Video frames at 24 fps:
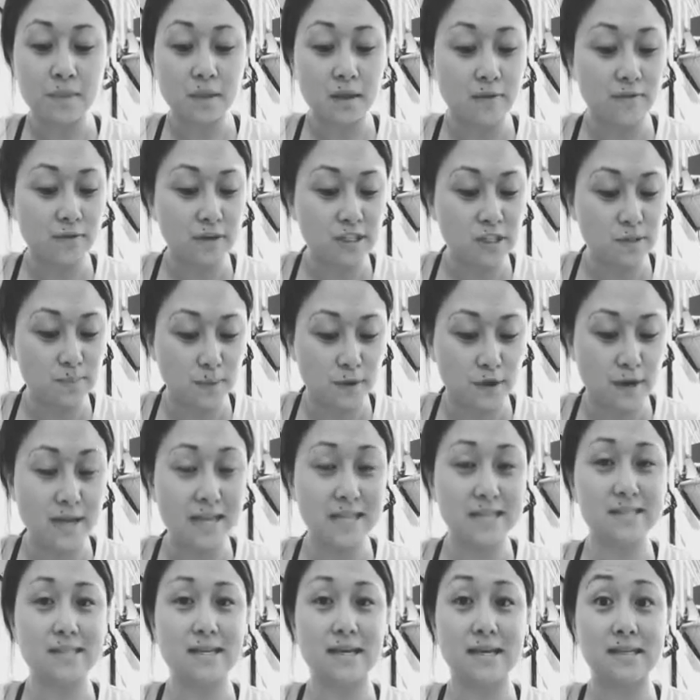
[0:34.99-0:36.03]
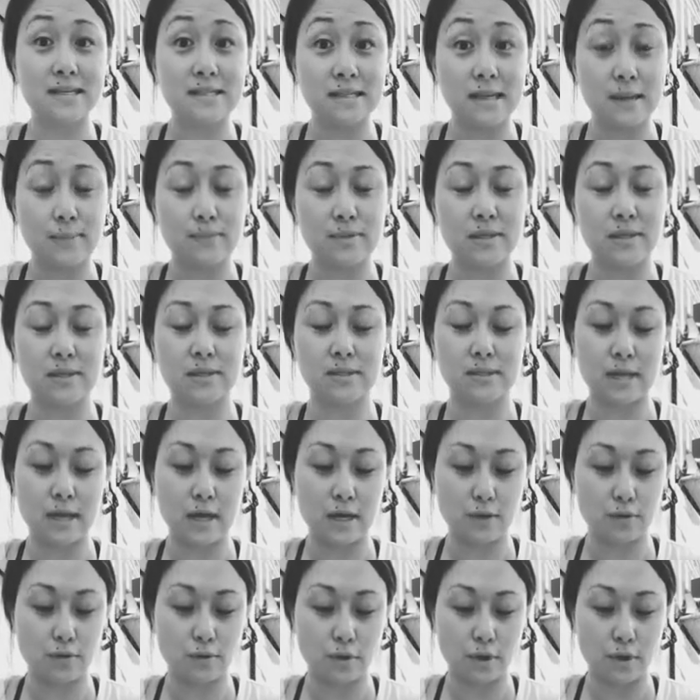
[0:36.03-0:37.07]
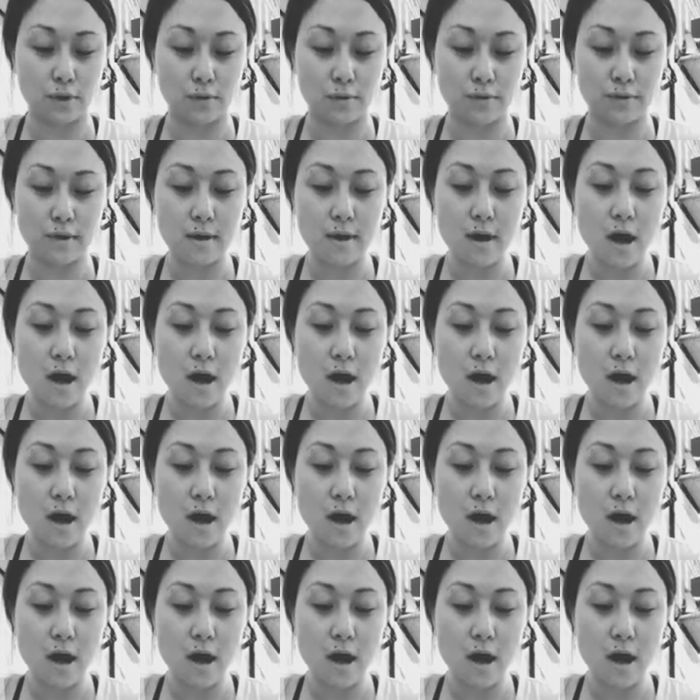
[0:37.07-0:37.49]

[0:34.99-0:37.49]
of experience, acceptance, and growth.